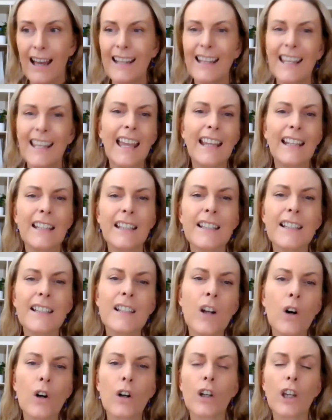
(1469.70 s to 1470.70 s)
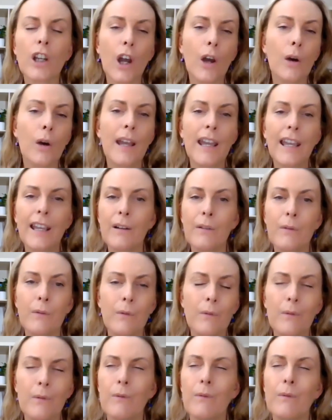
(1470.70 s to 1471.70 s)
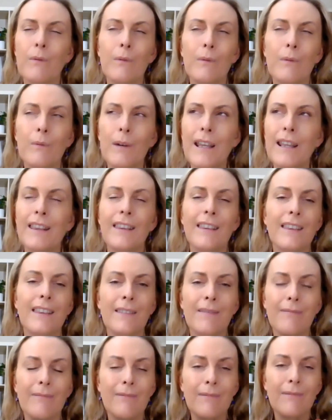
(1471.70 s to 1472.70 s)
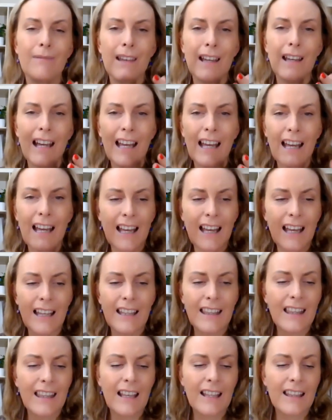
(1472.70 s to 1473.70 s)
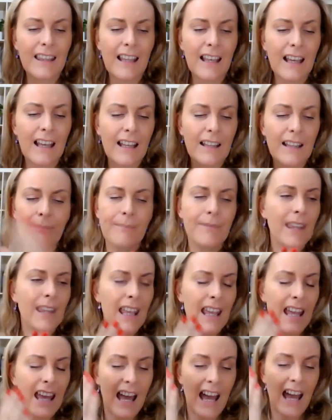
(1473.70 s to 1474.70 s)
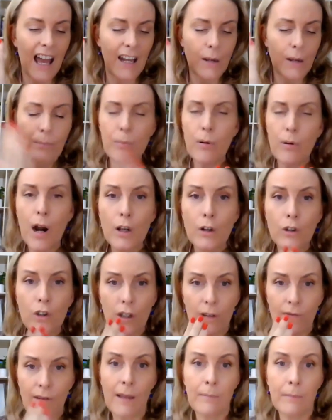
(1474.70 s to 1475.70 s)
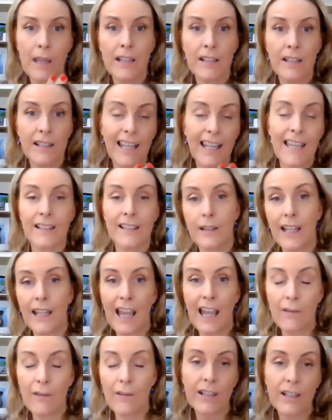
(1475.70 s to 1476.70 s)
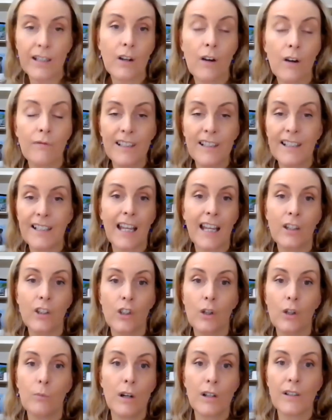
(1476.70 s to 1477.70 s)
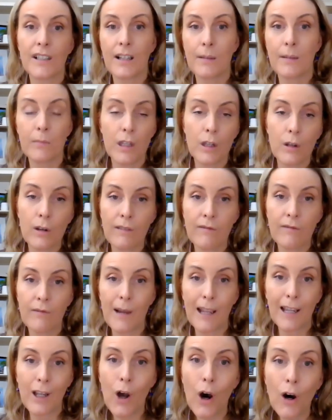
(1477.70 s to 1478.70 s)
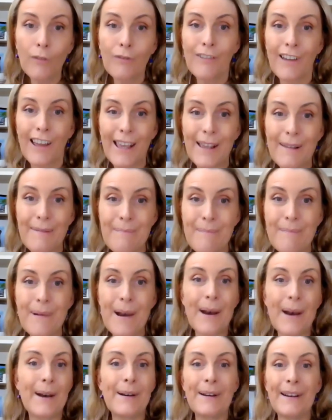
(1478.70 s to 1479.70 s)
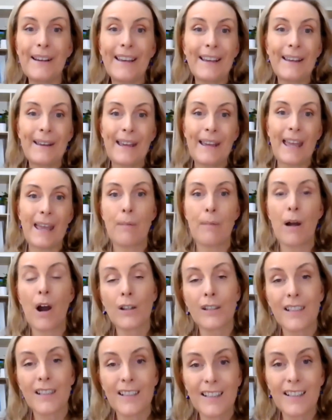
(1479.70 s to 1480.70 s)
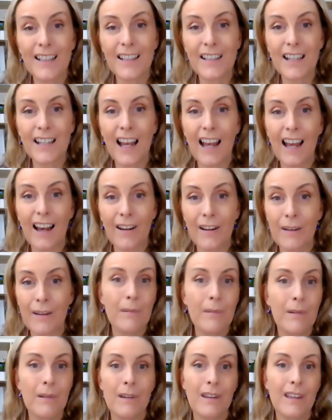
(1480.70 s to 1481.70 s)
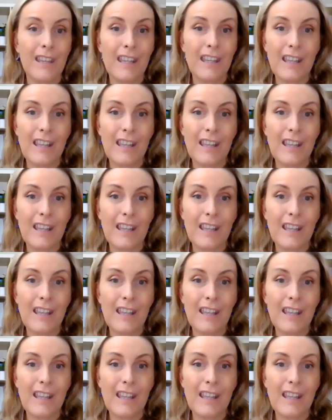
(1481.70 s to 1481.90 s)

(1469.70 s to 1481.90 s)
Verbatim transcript: And again, it's not going with an approach of I'm going to get something out of this conversation whilst I'm queuing for my coffee, but it passes the time